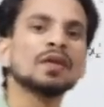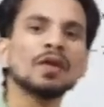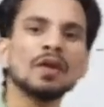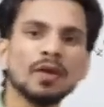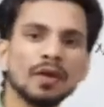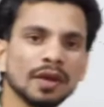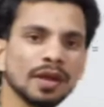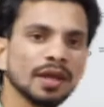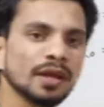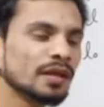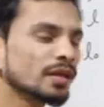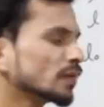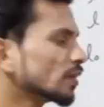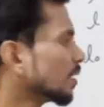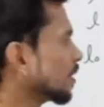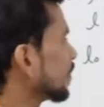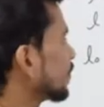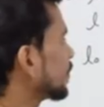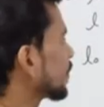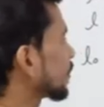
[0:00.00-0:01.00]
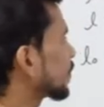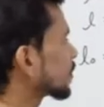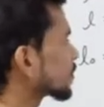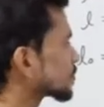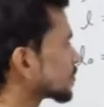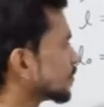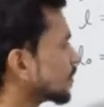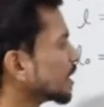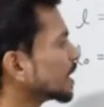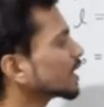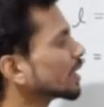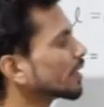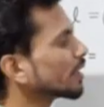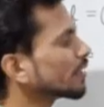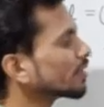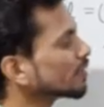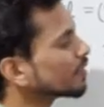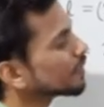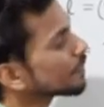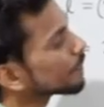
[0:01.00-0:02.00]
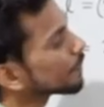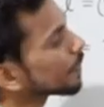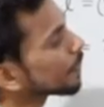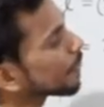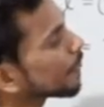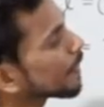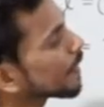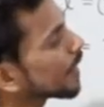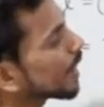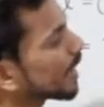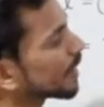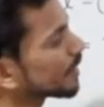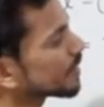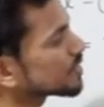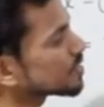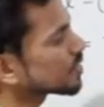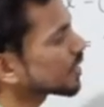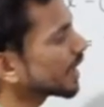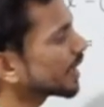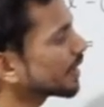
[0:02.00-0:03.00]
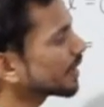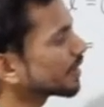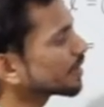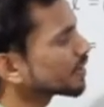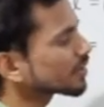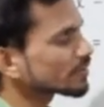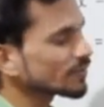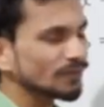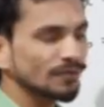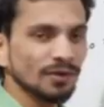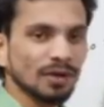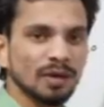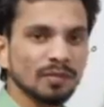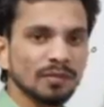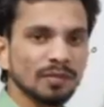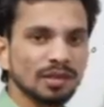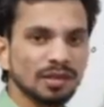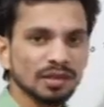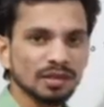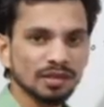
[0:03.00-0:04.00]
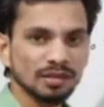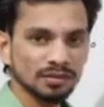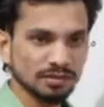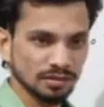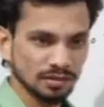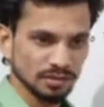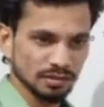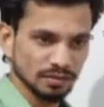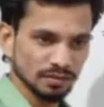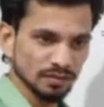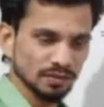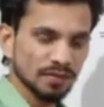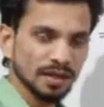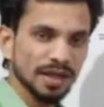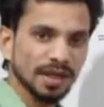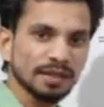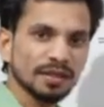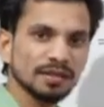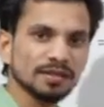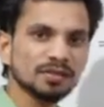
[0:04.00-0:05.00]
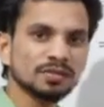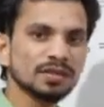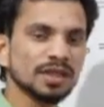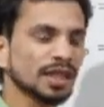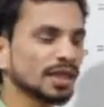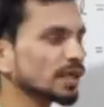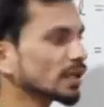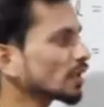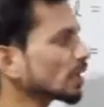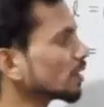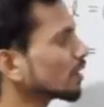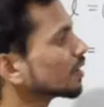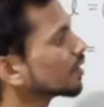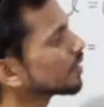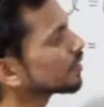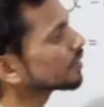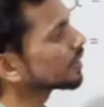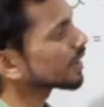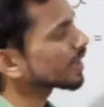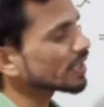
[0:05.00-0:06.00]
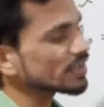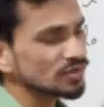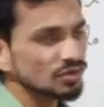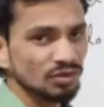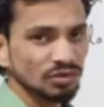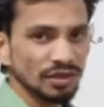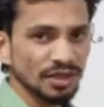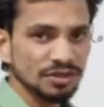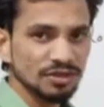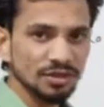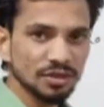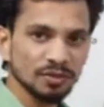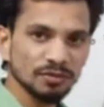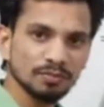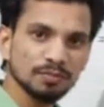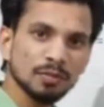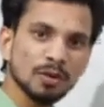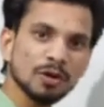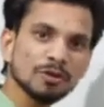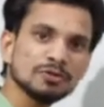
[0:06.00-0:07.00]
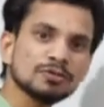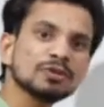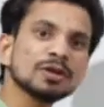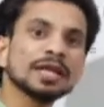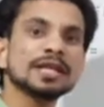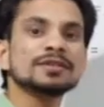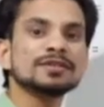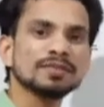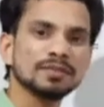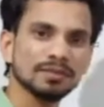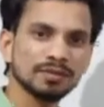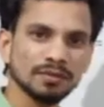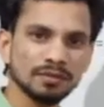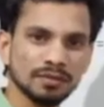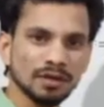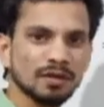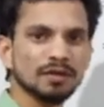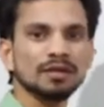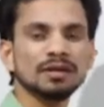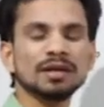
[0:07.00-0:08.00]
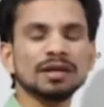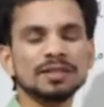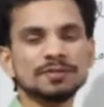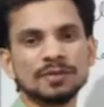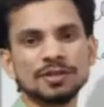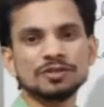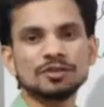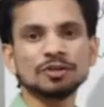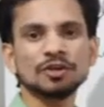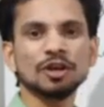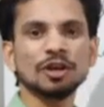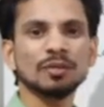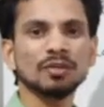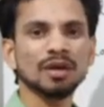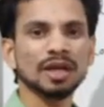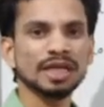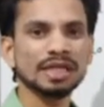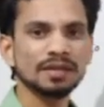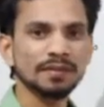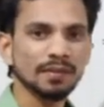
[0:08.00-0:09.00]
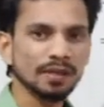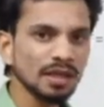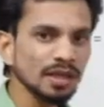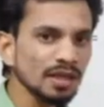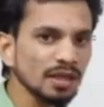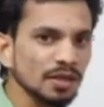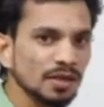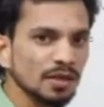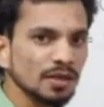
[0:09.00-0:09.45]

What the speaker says: Okay, because we are understanding this phenomena by taking the consideration of postulates, especially of relativity.